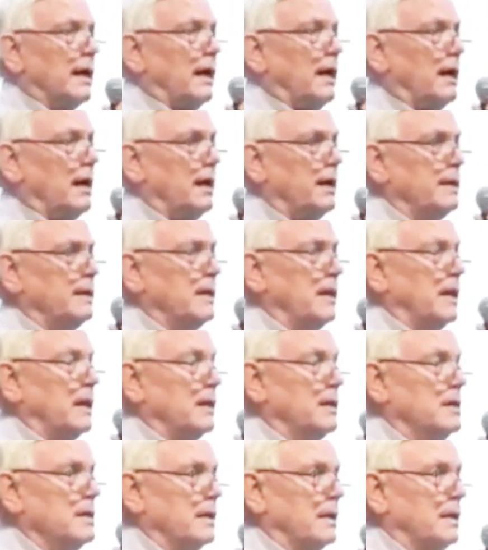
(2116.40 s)

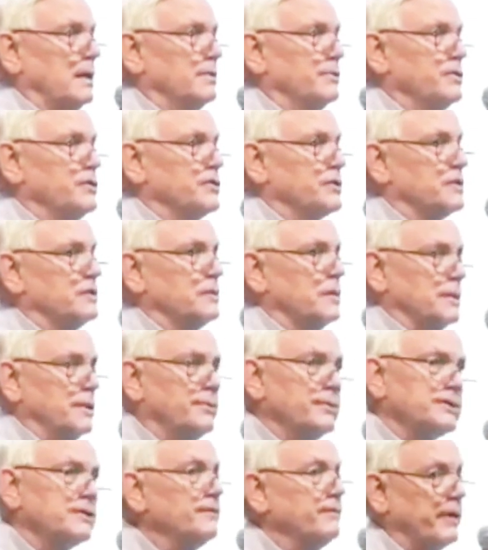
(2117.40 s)
and he
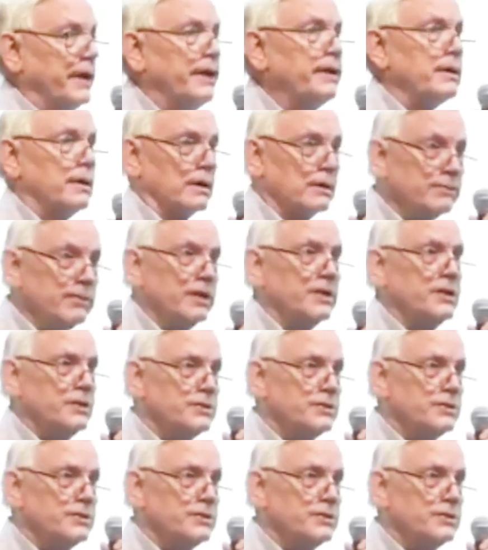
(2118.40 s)
was a fighter, right?